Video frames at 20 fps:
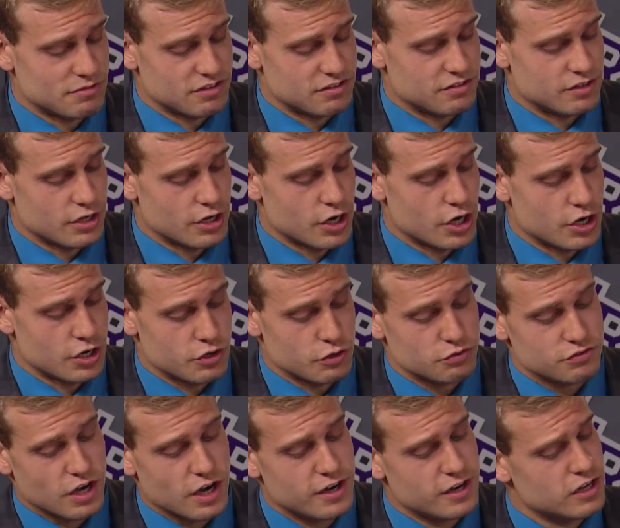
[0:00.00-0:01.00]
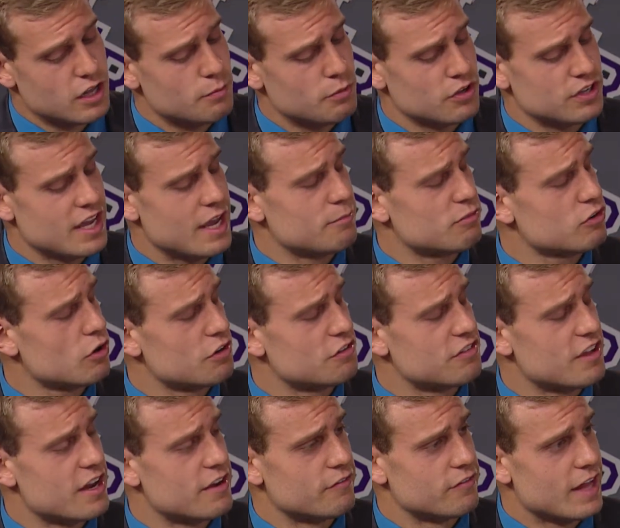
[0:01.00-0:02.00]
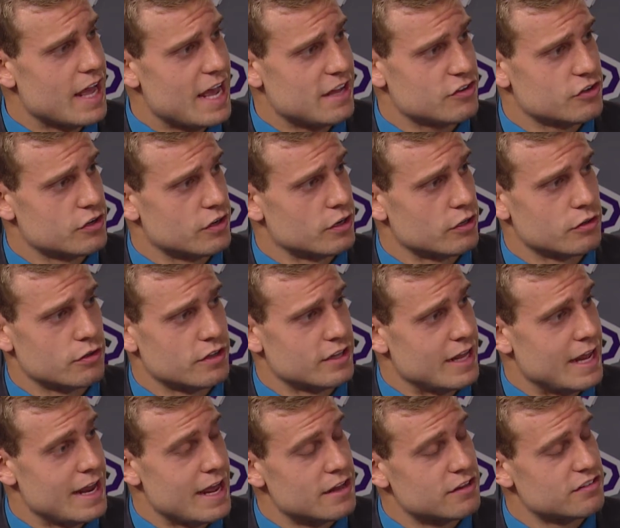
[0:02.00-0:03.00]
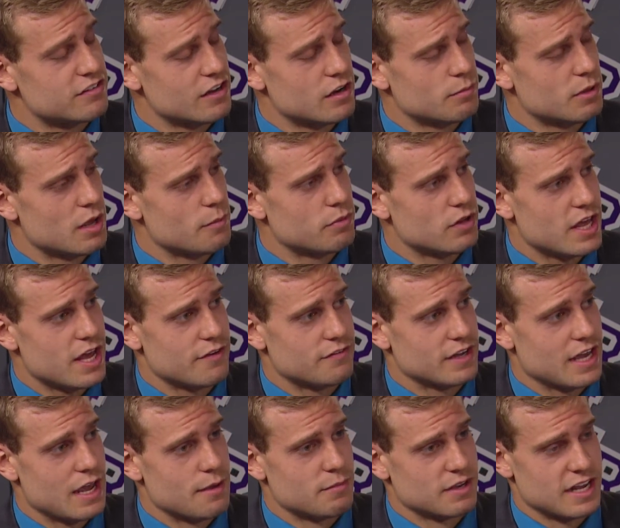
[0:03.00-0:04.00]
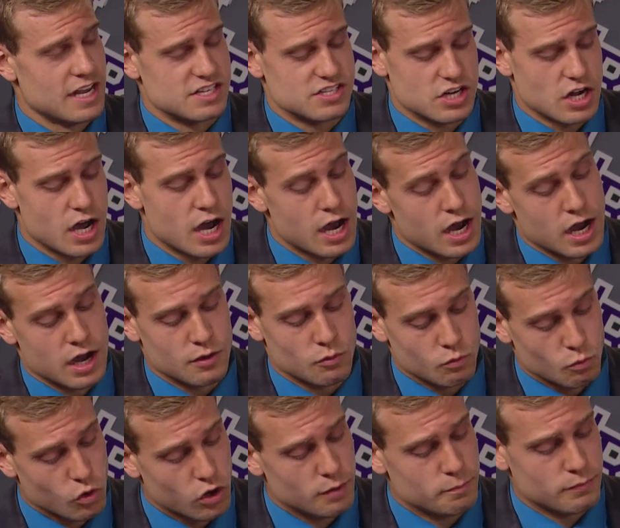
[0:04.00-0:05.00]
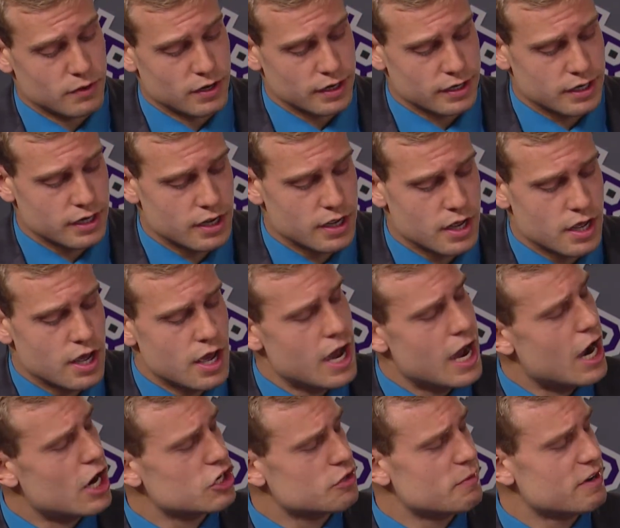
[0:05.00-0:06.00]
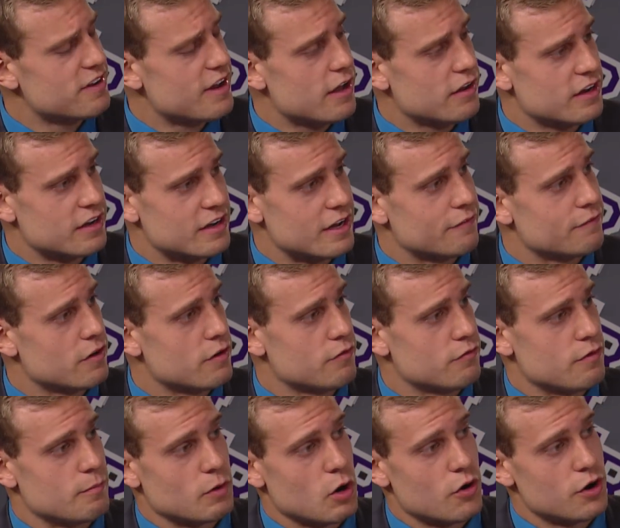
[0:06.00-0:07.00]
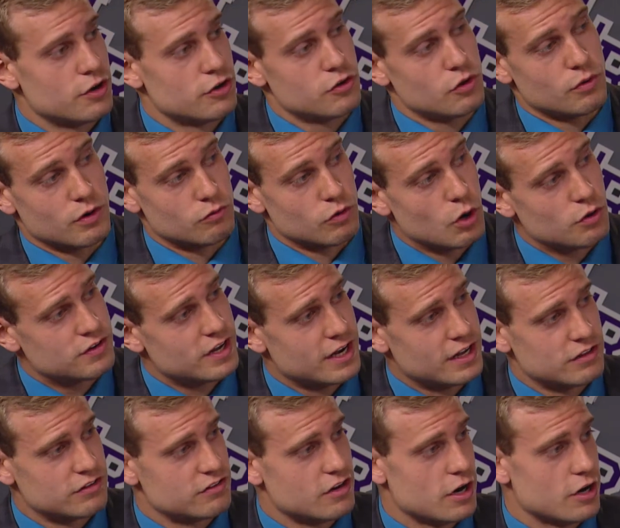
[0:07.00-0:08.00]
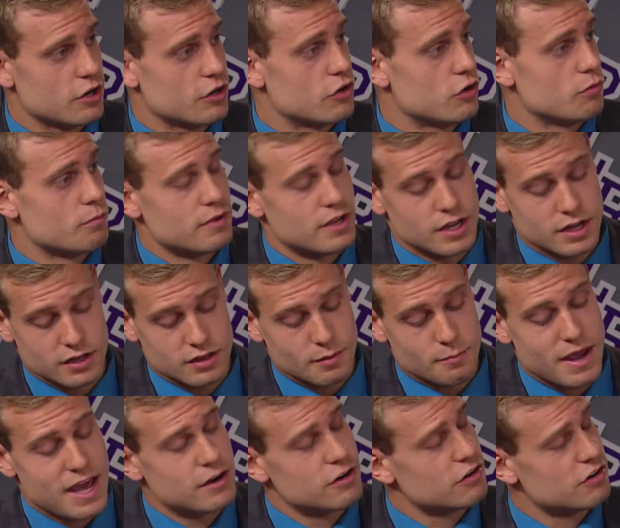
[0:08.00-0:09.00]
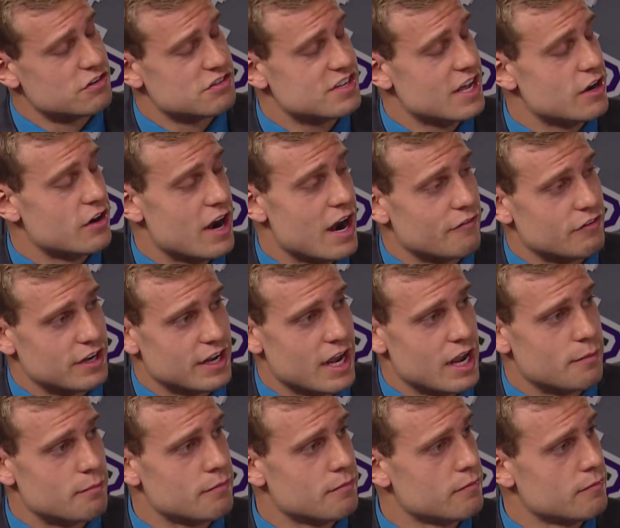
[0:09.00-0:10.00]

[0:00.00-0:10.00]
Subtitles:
this year, and you started a couple of games towards the end of last year, including that NCAA playoff game against Wartburg. How's your mentality different from going to a rotating starter to being the man under center every game?